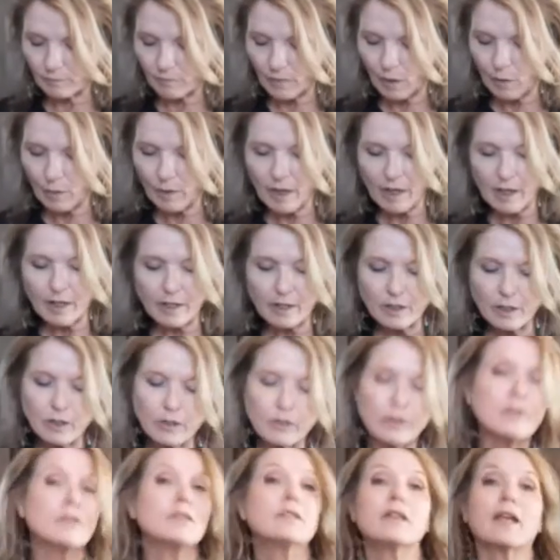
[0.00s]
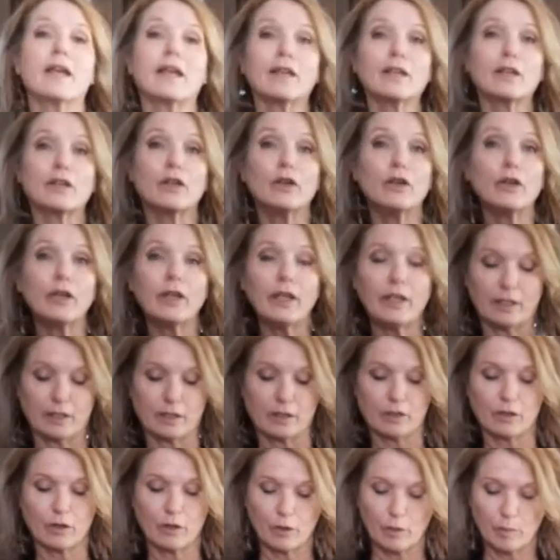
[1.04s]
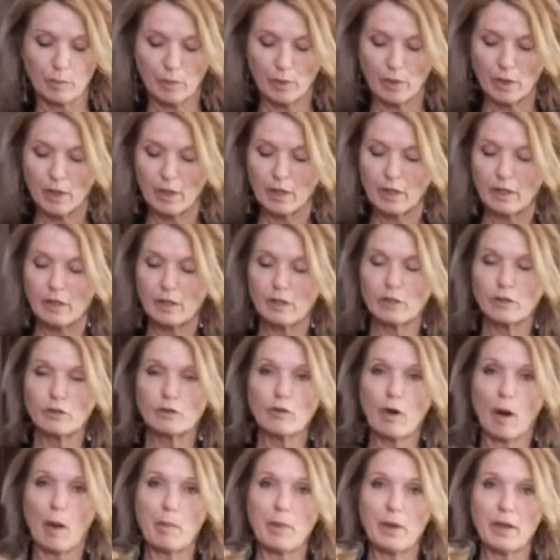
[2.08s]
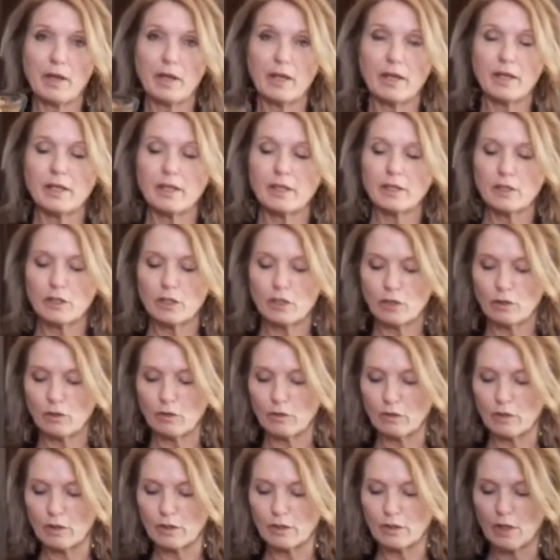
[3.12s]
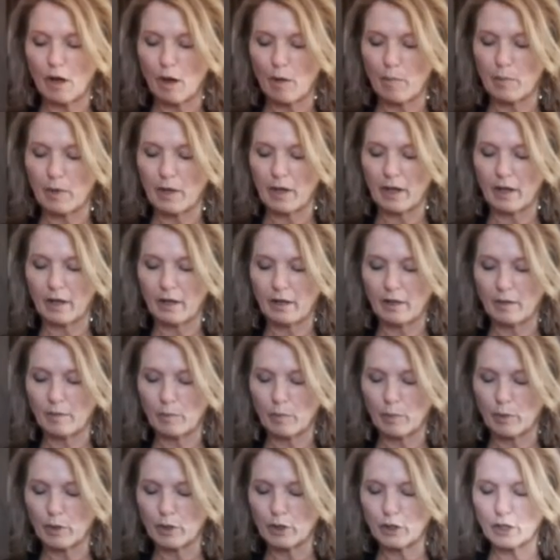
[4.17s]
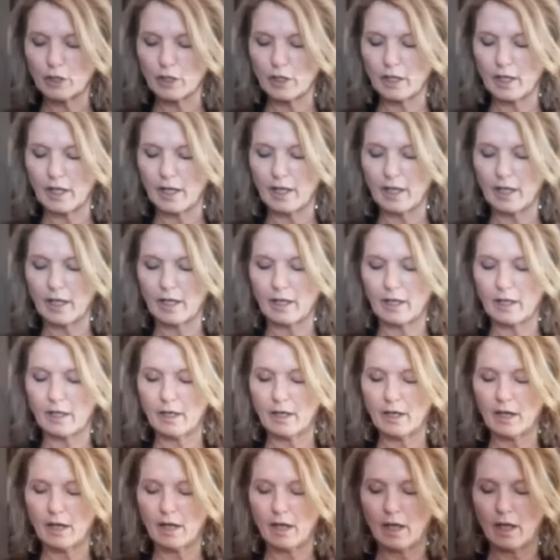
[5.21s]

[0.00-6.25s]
what I like to do is take a cookie scoop, drop it into the topping, push it in,